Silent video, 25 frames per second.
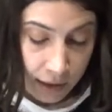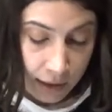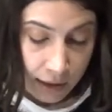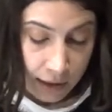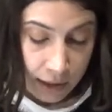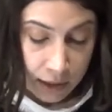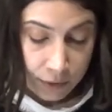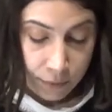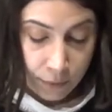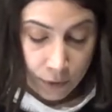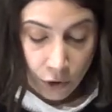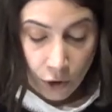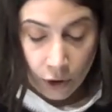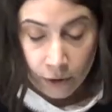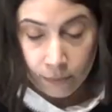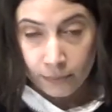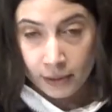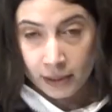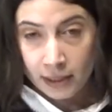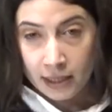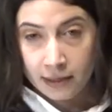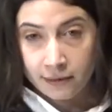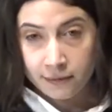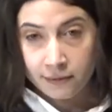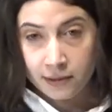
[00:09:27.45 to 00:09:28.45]
These were not
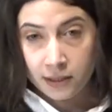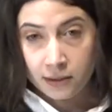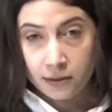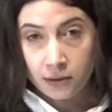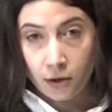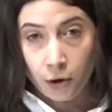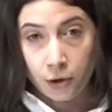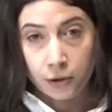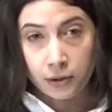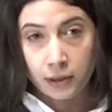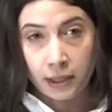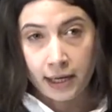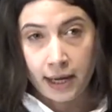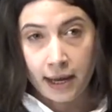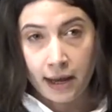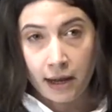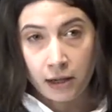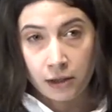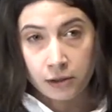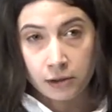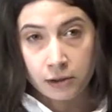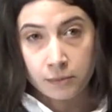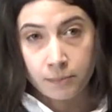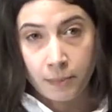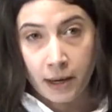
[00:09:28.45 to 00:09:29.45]
beliefs only
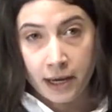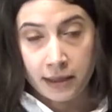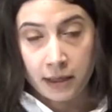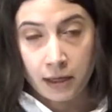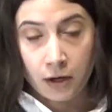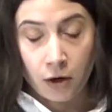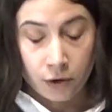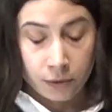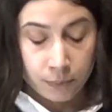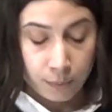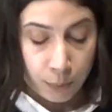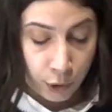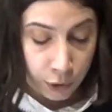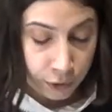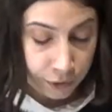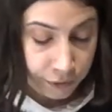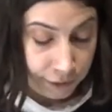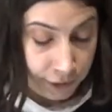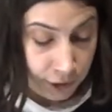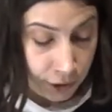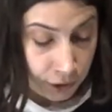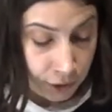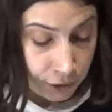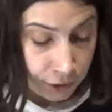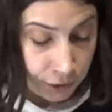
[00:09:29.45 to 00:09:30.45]
held by the oddball
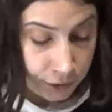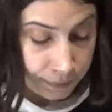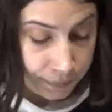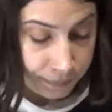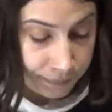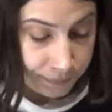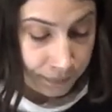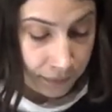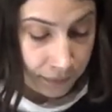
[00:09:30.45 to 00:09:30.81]
few.